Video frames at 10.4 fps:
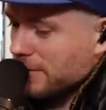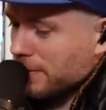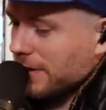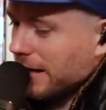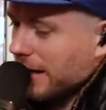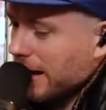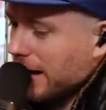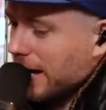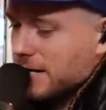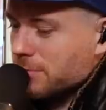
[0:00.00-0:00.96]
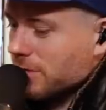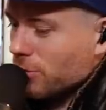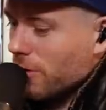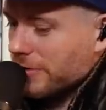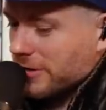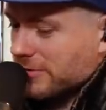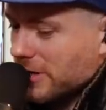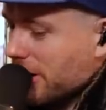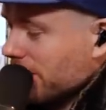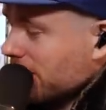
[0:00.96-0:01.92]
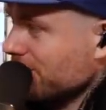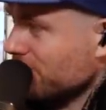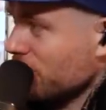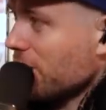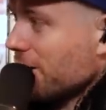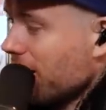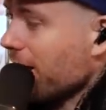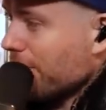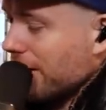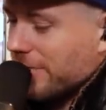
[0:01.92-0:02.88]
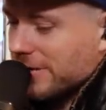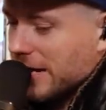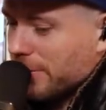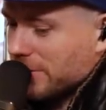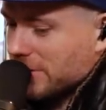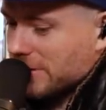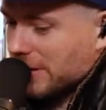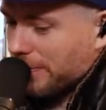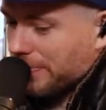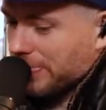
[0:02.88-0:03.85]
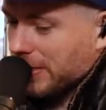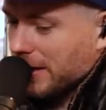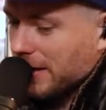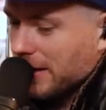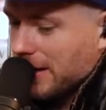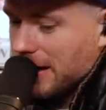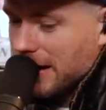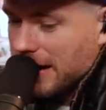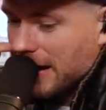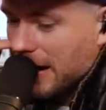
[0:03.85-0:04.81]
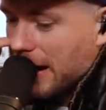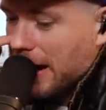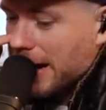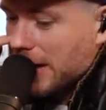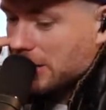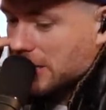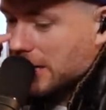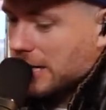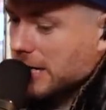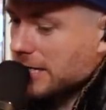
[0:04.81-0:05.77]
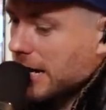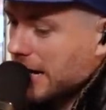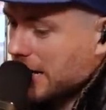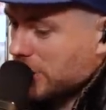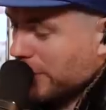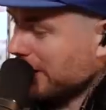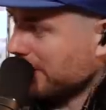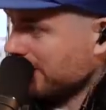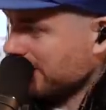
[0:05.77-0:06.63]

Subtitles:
But and I didn't want to go over to talking to John Claude or whatever his name is. So I used to think Kit Kat had a twin.